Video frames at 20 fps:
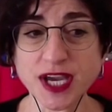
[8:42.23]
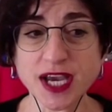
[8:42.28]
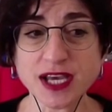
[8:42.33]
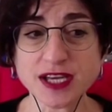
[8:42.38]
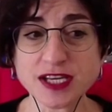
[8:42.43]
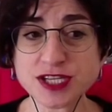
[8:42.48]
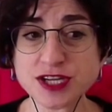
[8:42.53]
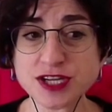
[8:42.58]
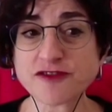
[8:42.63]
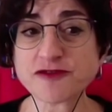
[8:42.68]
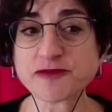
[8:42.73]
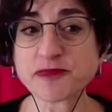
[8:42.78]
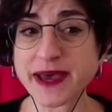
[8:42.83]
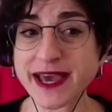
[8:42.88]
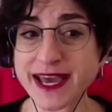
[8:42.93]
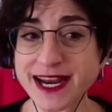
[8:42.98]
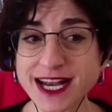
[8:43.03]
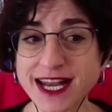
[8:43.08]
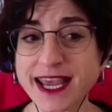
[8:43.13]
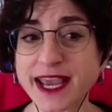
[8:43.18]
soft
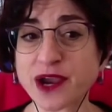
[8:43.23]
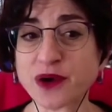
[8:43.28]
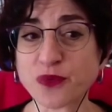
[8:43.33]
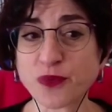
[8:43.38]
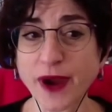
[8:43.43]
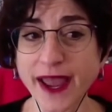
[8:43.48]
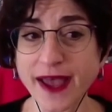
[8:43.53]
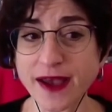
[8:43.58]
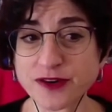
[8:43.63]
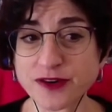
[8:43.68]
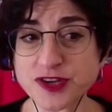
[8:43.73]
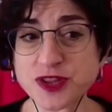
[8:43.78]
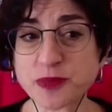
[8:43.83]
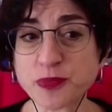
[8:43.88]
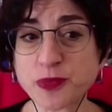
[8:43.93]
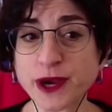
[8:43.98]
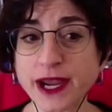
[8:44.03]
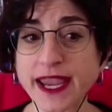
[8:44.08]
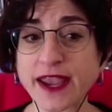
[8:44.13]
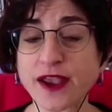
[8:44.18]
pedaling around the
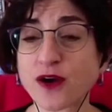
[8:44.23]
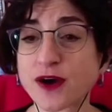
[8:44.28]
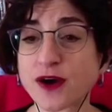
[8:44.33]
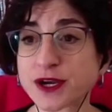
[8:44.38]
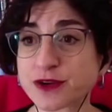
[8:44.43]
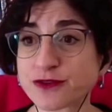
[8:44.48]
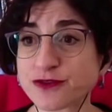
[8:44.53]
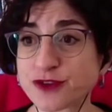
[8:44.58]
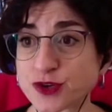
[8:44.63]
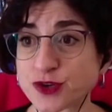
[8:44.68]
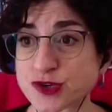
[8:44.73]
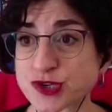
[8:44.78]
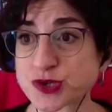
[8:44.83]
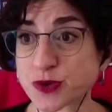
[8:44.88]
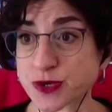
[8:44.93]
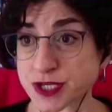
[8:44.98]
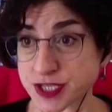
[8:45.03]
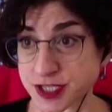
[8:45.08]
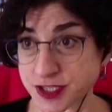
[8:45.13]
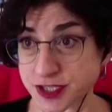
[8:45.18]
bringing on of new
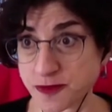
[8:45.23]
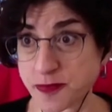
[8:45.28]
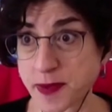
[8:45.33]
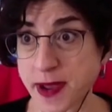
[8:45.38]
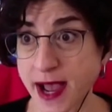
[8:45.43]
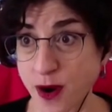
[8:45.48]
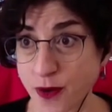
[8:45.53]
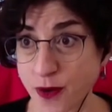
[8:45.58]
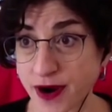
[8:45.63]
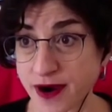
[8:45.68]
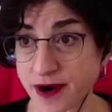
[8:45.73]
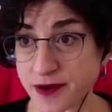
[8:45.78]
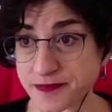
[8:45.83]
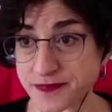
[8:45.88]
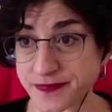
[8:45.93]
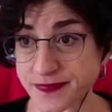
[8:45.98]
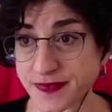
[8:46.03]
sources of power.